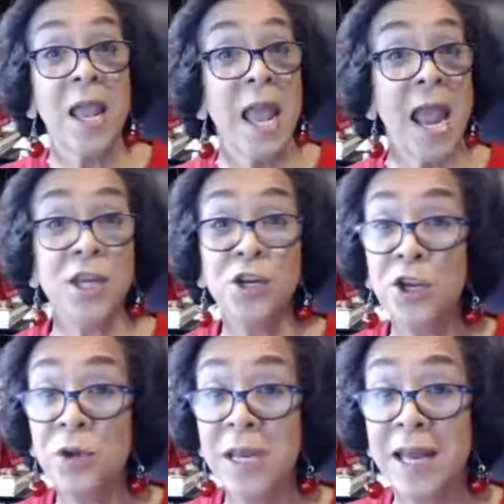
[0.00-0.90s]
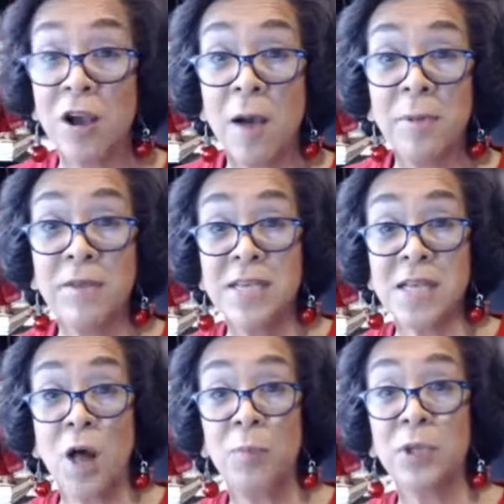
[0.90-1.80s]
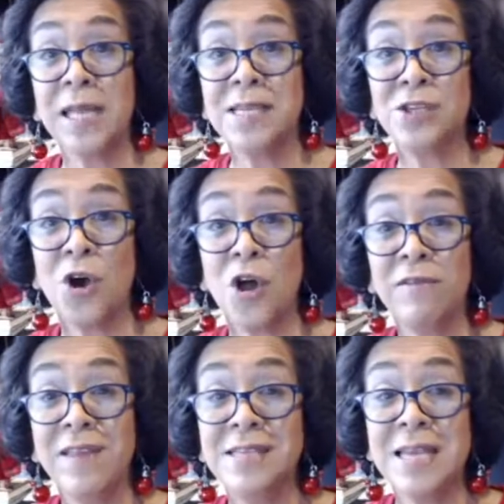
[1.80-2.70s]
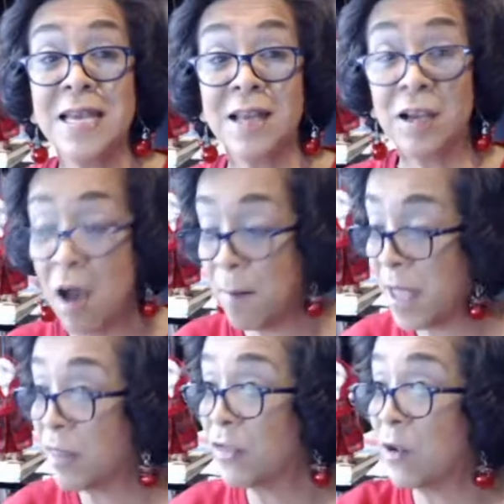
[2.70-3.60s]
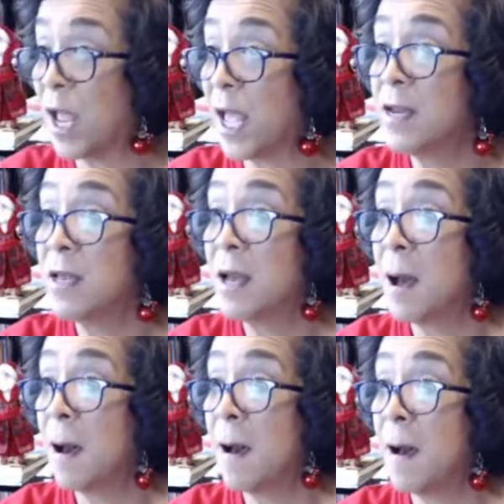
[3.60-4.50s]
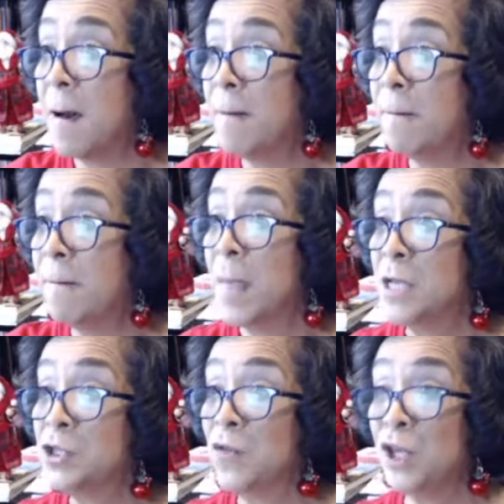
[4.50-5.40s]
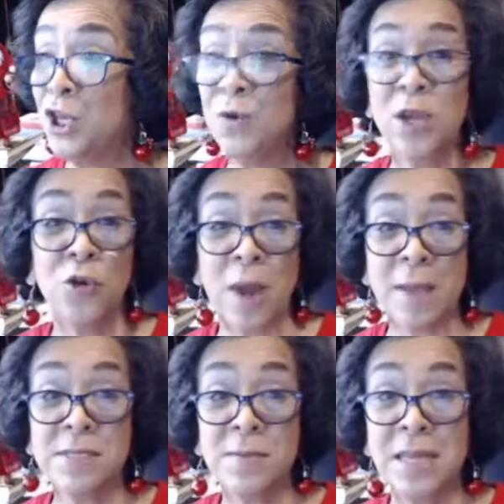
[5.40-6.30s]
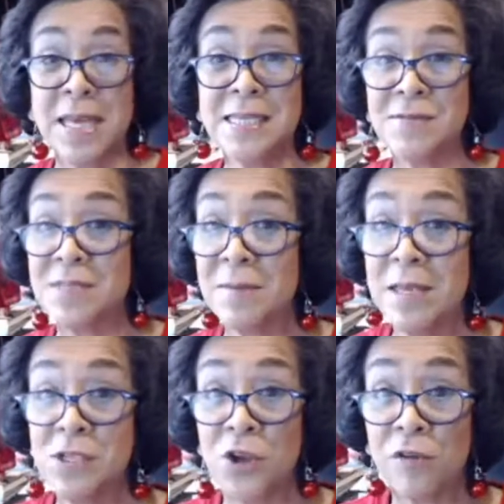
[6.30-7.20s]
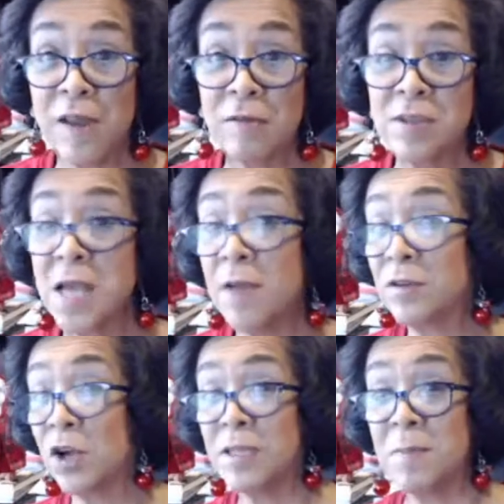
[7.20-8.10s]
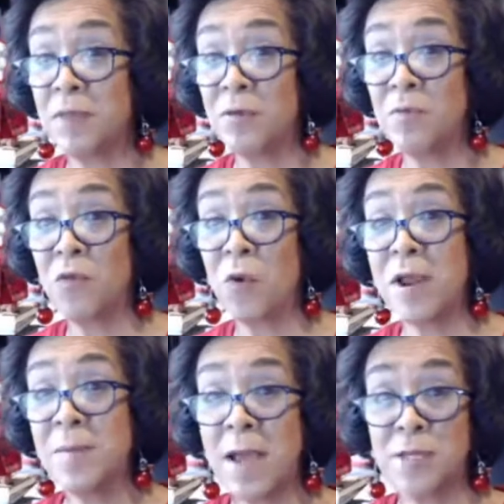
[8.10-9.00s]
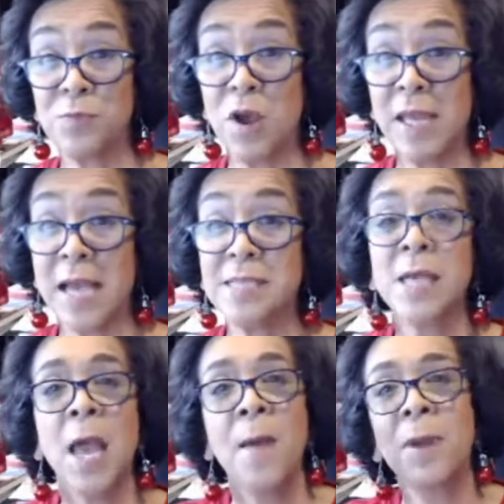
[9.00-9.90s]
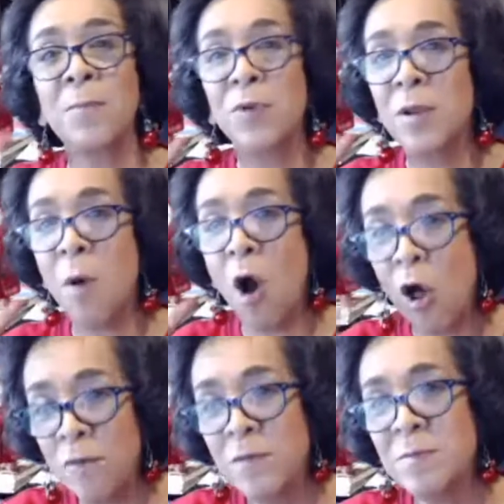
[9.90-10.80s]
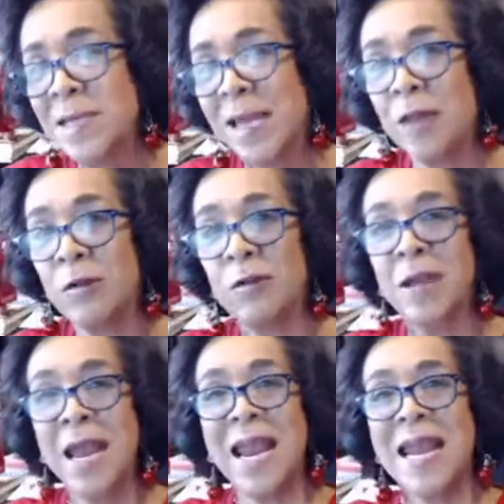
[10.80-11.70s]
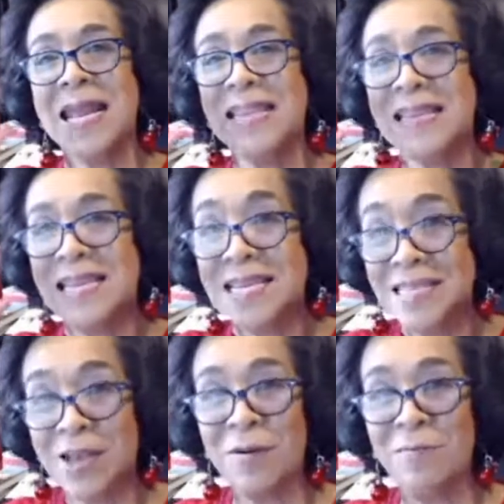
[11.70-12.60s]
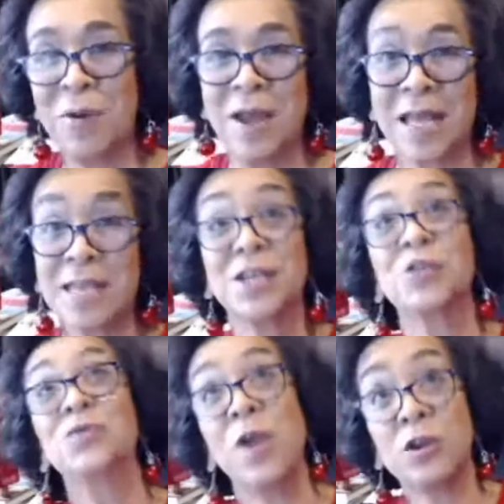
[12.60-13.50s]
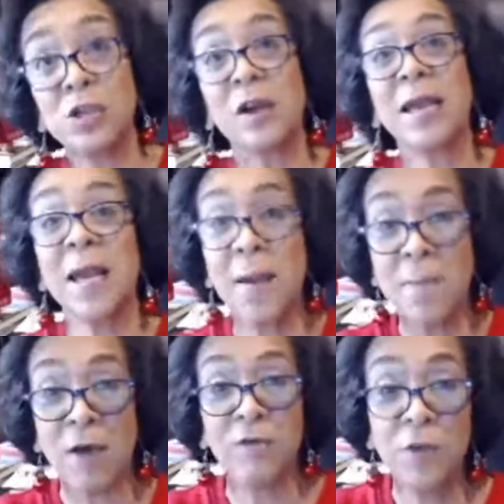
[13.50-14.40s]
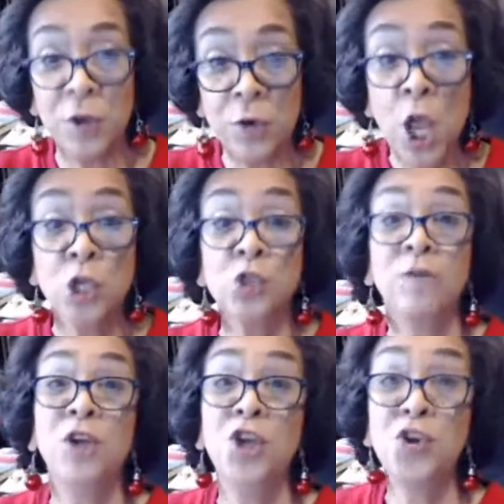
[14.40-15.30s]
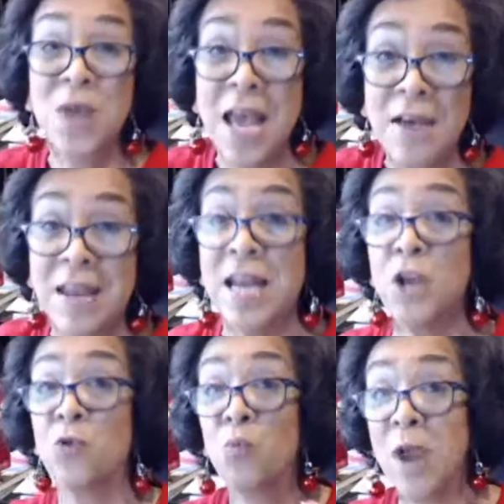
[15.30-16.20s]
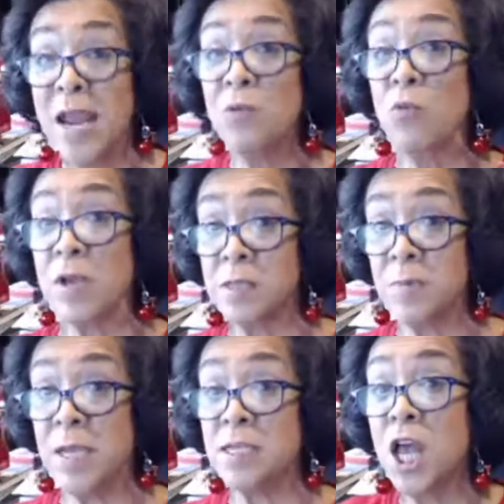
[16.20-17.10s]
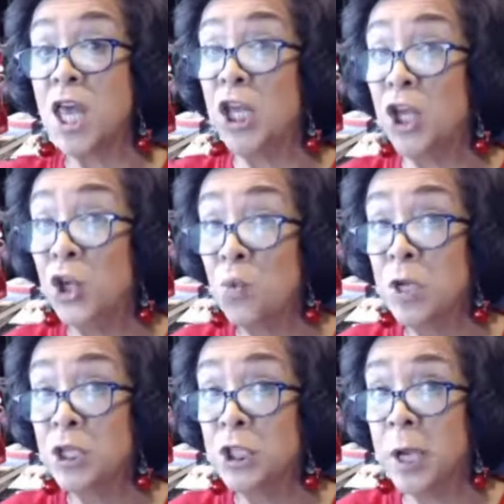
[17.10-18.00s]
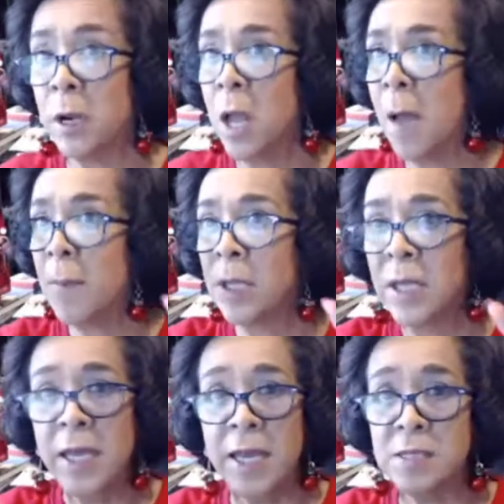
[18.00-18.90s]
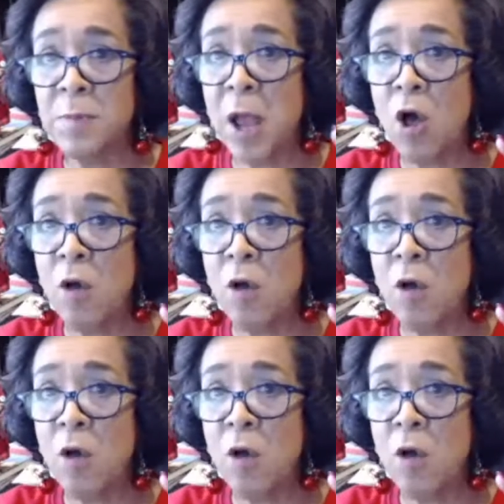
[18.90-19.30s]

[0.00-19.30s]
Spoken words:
And you could get a copy of these. I'll put links to all of these in the comment thread, so that you can grab some of these if some of these are your favorites. I've talked about them before in past broadcasts, but I'm putting all of them together in this broadcast because we are talking about food. So if you have any great recipes that you want to share, please, by all